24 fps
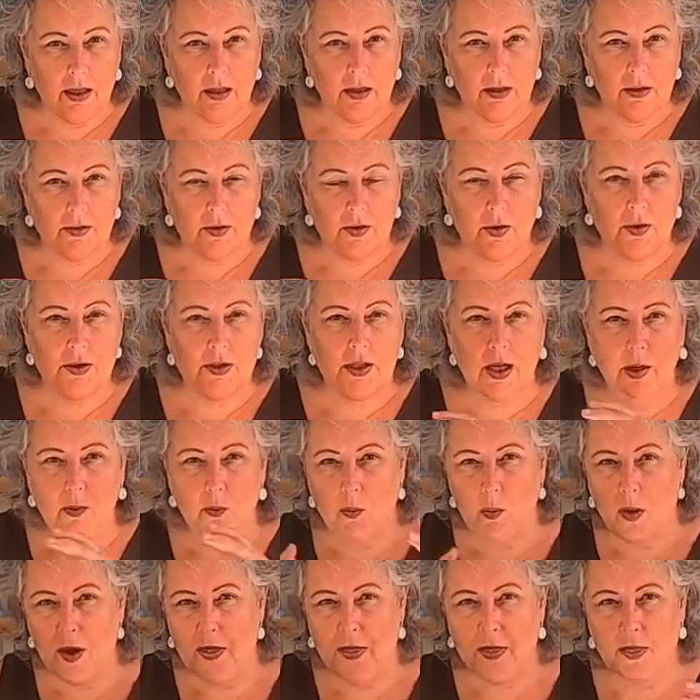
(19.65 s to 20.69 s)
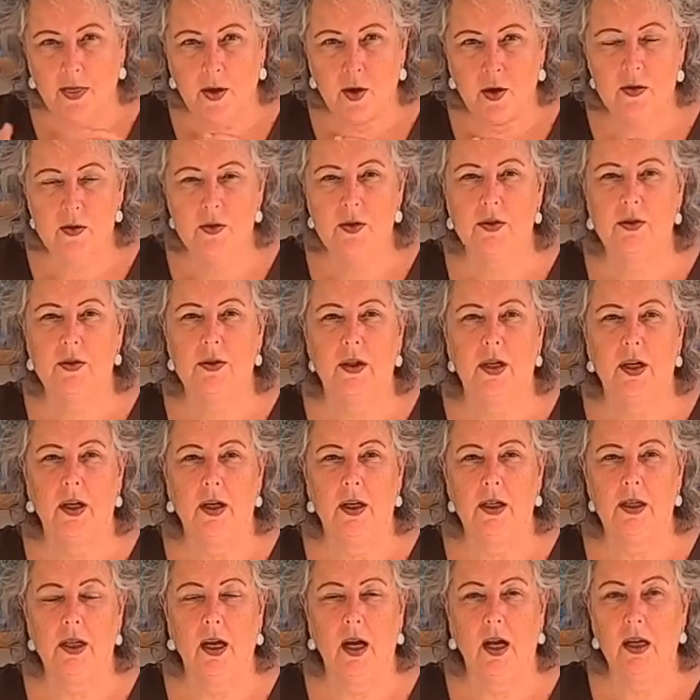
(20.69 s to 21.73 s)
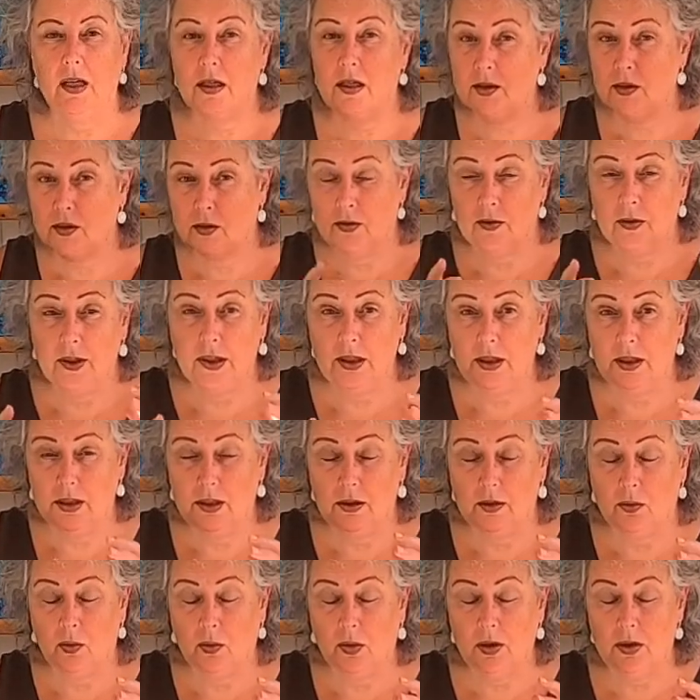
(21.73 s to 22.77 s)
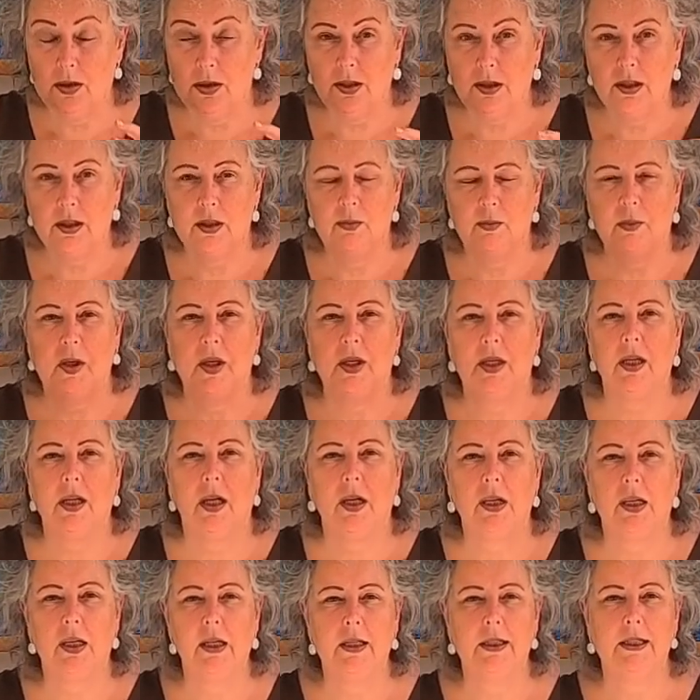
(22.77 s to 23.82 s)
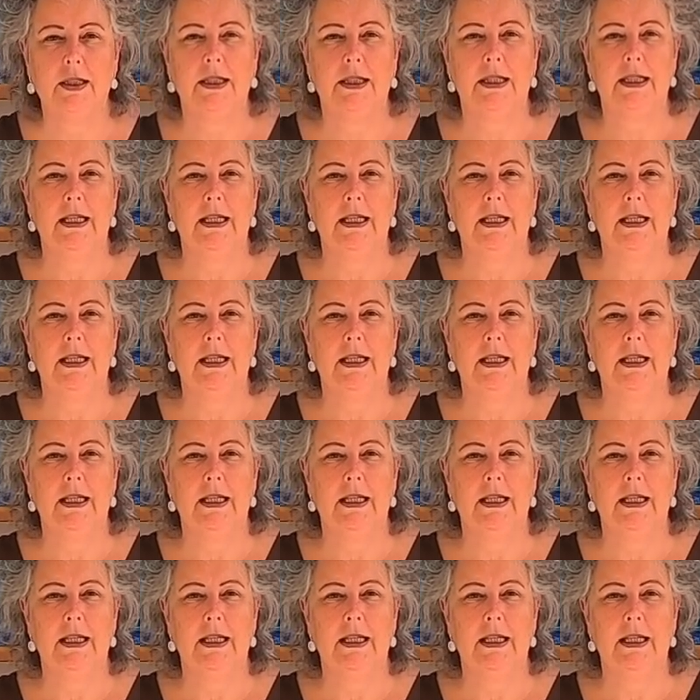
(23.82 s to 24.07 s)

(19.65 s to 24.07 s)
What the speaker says: associate with those colours, three qualities per colour.